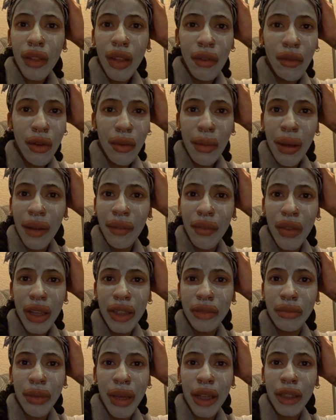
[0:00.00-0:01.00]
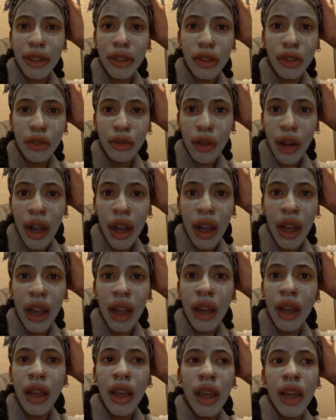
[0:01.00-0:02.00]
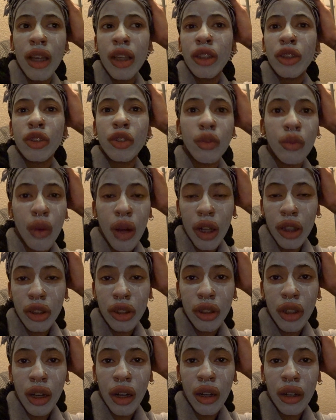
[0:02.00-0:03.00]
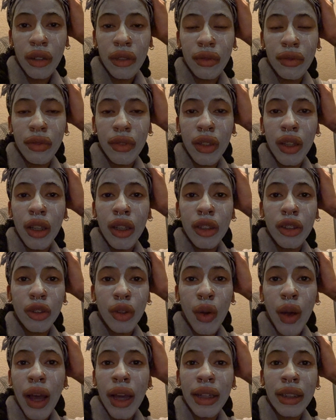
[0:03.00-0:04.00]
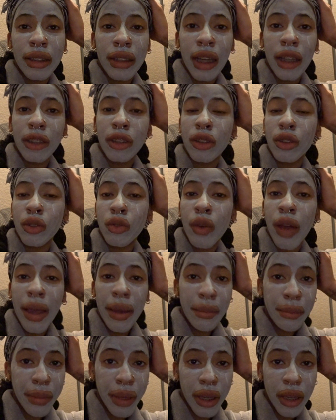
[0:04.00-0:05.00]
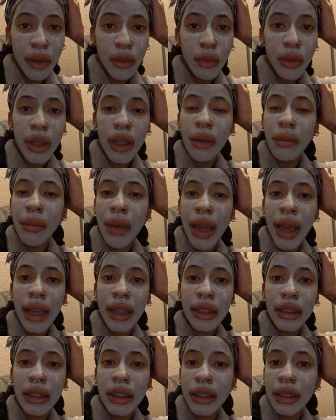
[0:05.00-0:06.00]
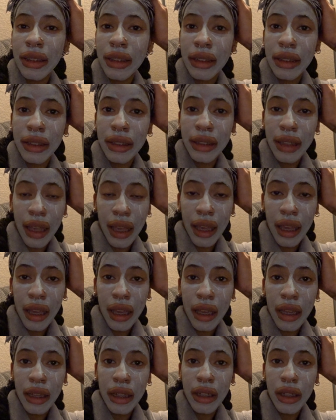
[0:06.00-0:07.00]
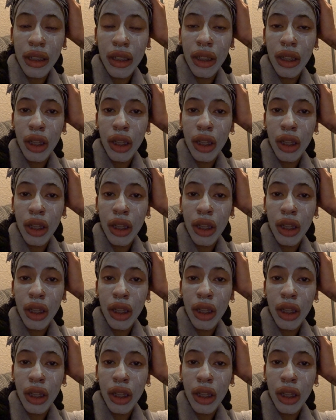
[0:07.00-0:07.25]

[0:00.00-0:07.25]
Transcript: for my face mask to dry to wash it off so I decided to do a midweek mask instead.